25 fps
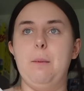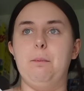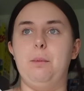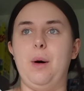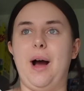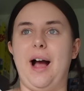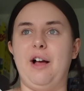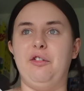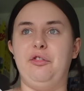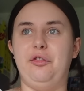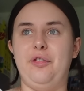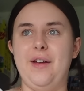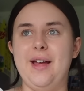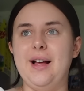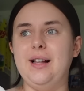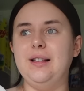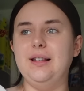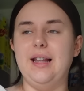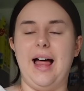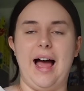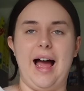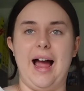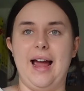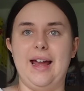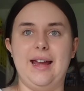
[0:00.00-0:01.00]
but I feel
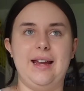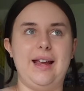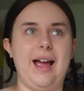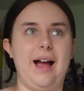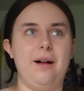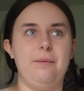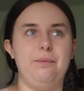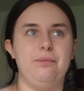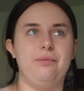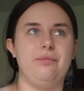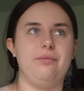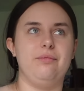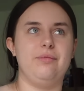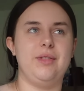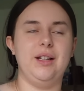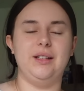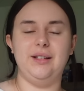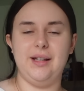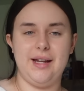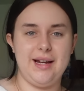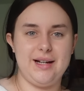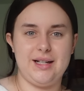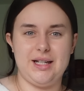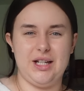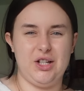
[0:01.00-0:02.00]
like the
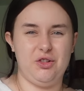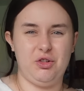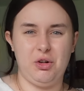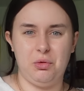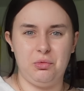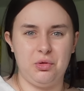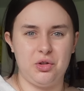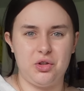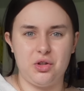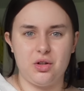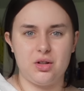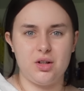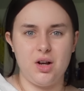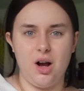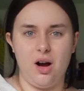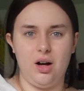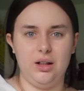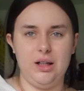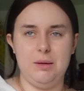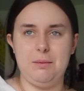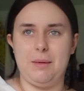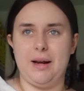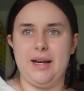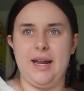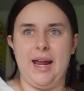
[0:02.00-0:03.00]
Lake District was just
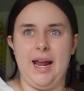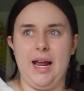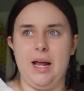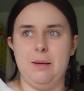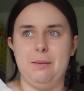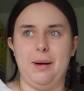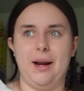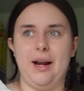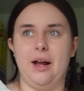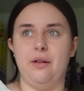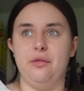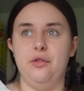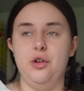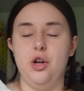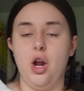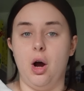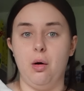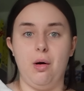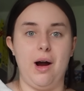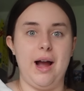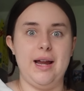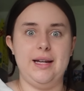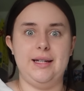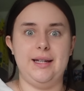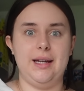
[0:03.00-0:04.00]
calling my name, and I've no
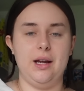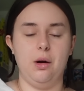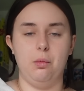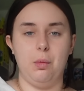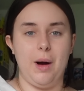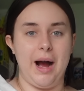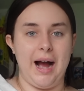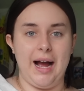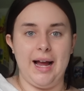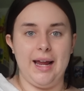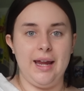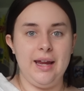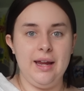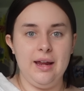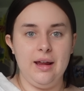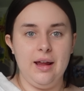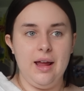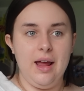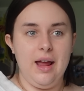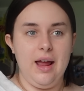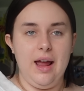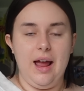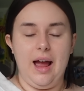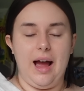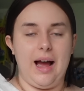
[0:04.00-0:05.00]
idea why.
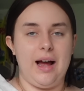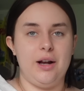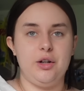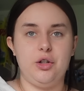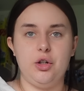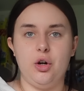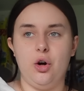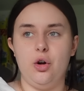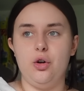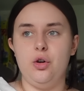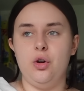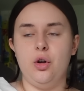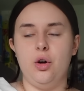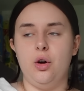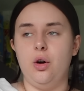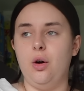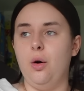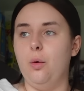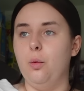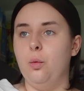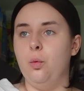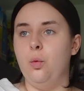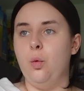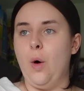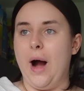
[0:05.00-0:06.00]
I don't know
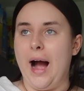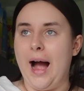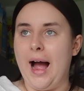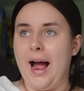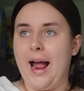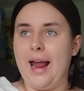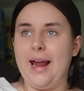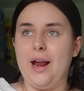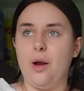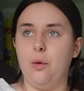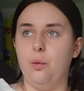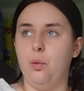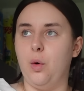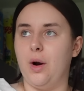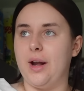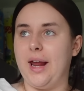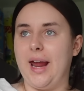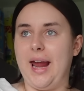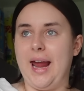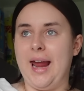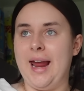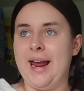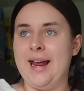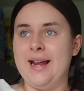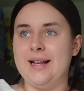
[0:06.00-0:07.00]
why, what
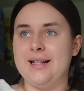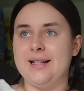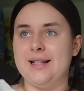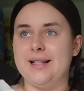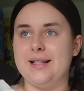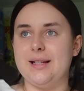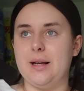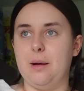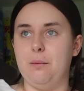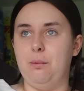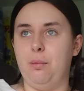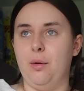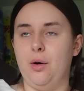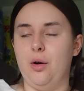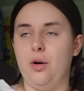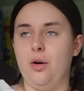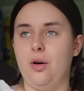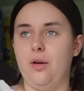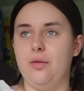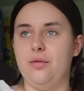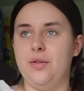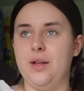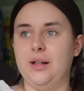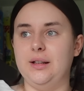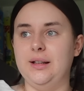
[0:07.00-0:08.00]
it is,
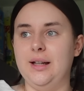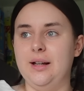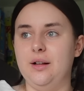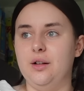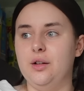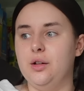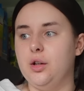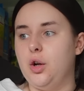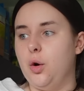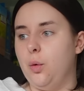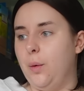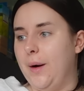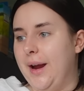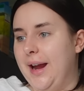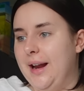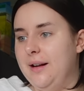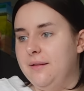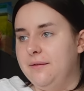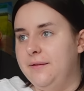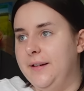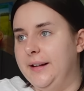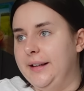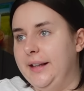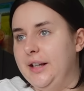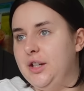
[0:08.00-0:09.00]
but the little
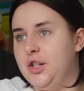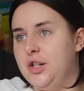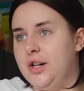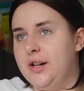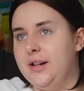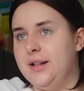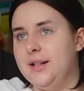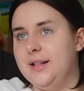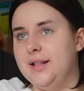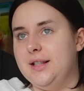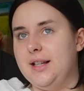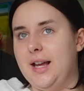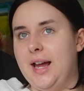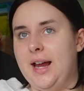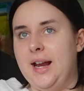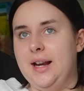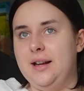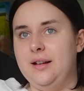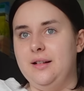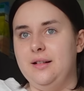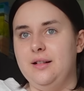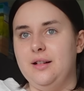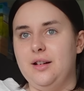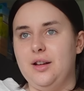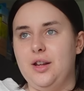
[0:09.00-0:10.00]
quaint villages
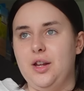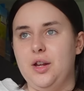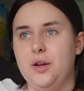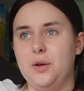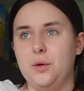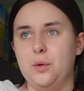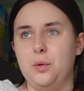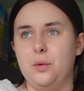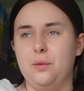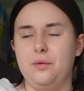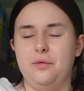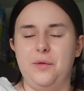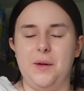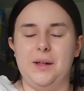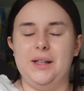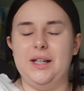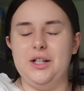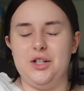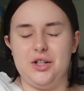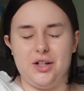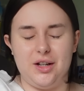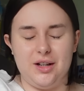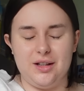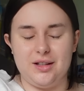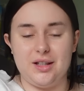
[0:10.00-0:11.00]
and cute
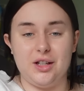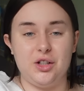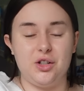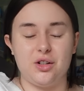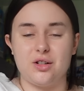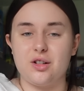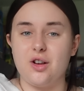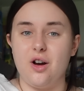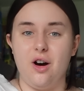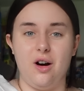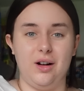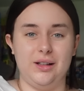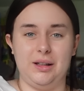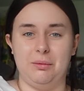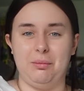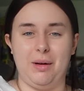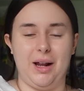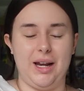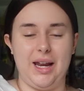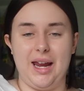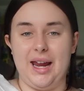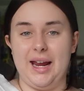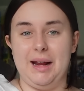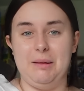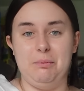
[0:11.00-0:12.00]
villages are just calling my
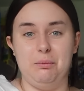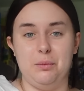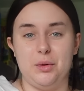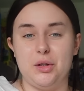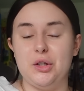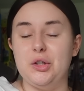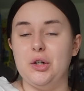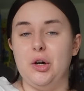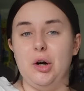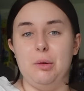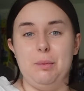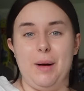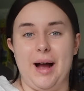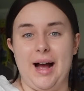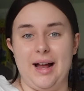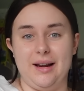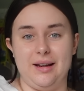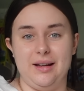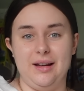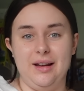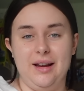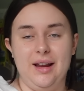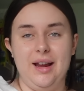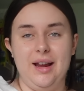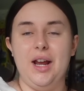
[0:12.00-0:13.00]
name so bad
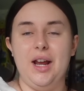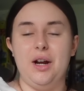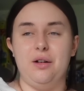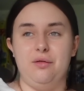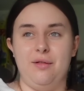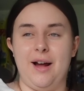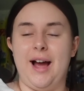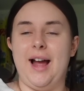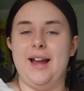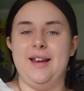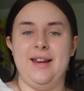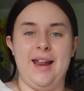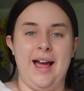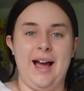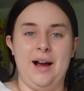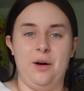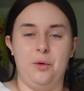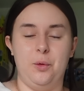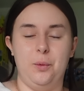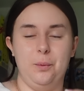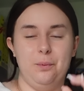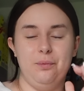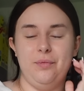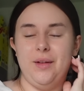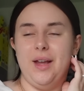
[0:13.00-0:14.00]
right
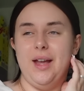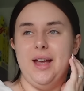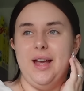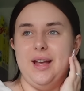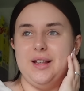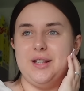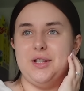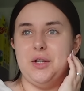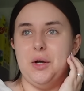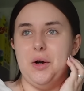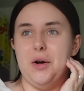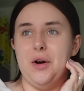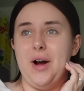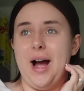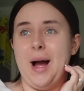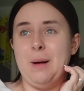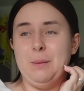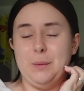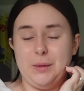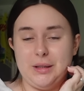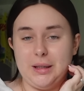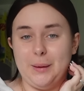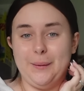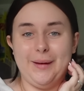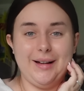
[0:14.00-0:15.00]
now. So I'm
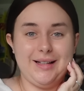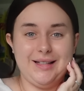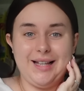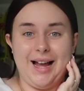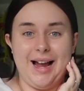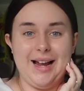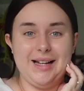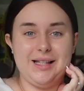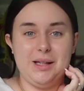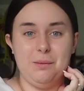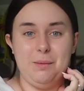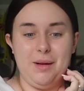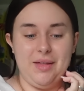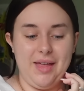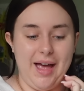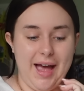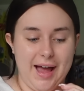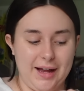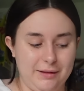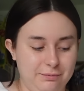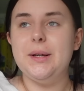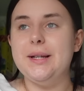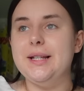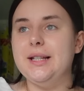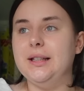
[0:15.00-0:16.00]
so excited to be
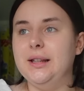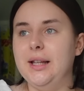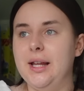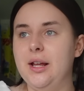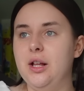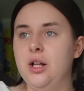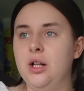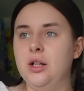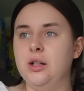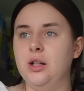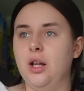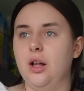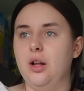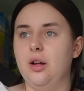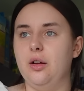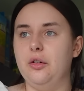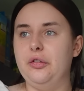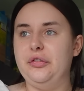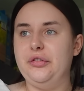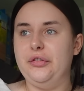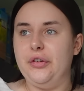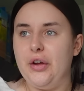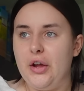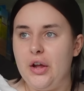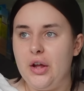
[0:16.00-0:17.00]
there. It's a little
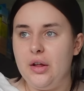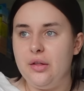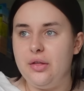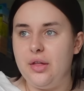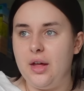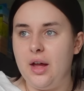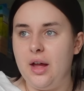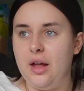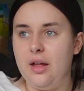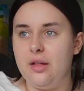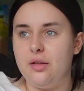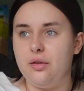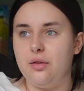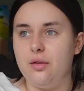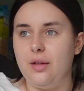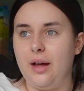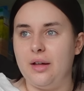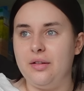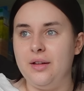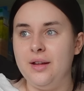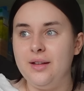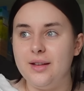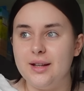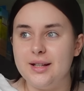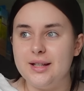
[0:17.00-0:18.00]
further, I
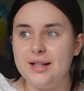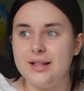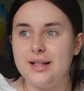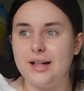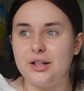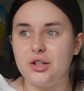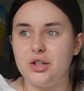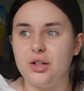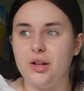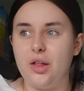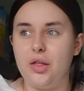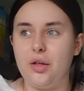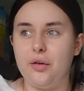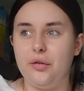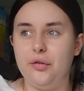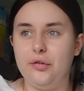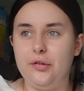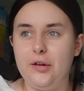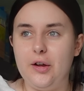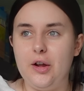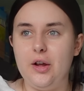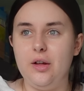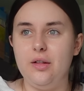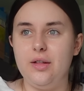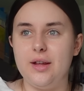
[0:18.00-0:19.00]
think this is actually the
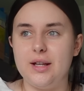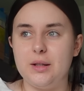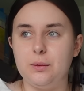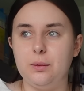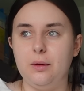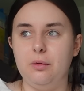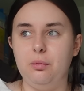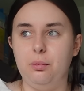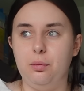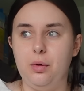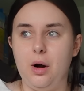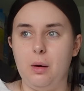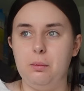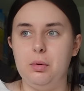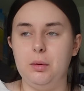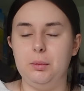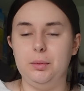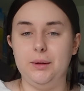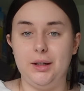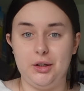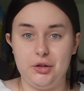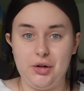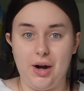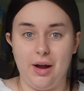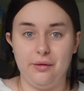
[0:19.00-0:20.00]
furthest we've
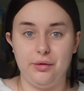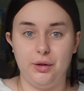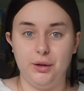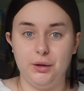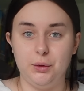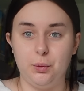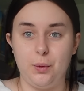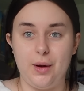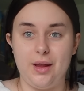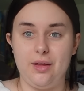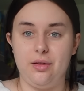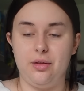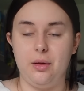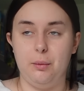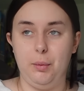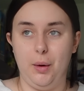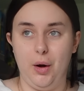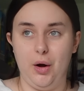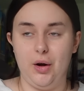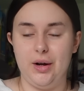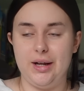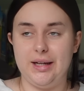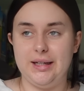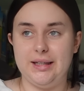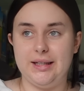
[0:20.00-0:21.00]
probably travelled with the
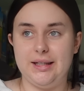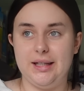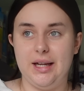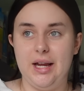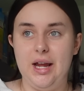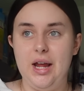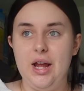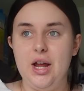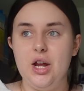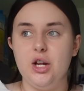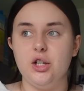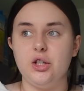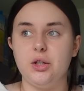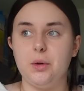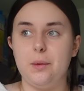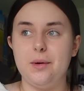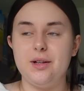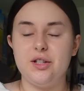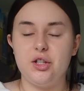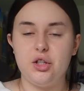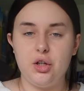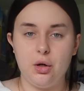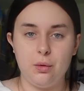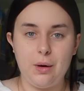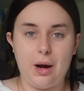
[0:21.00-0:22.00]
boys. So
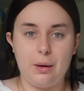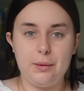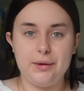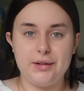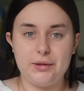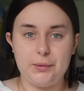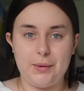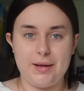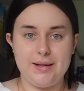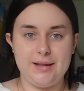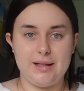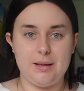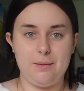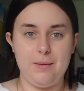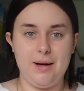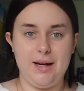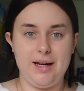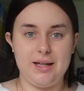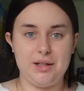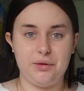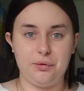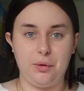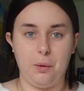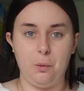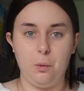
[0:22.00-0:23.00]
it's 2 hours 20
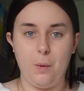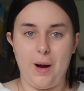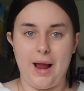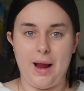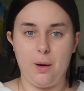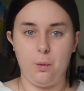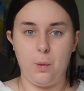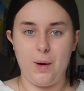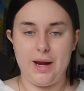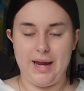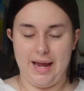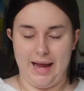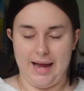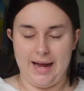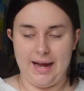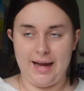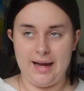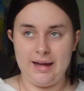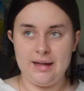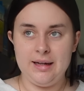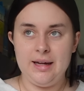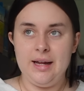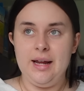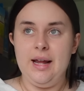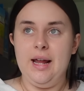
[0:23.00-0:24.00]
minutes from where we
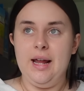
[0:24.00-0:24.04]
are.